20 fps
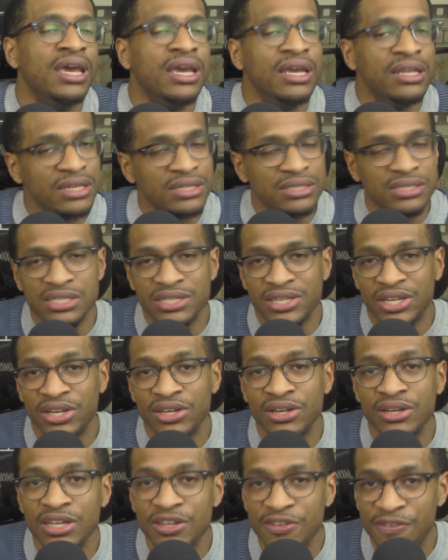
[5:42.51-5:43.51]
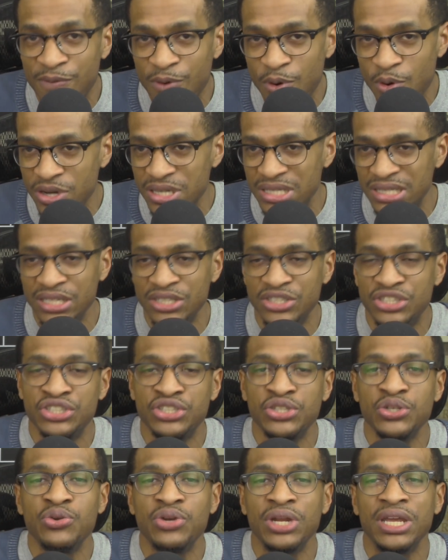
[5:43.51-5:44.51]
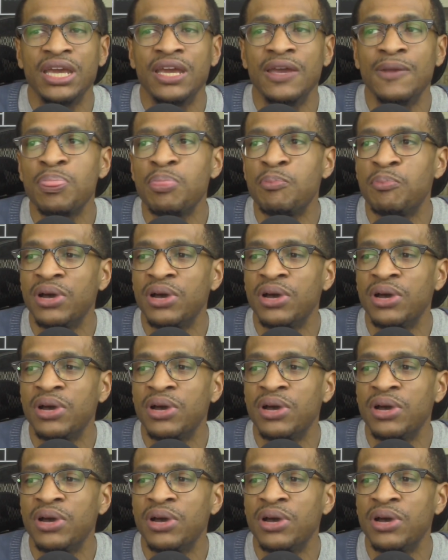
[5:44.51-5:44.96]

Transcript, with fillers: this is clearly forced and shoot in,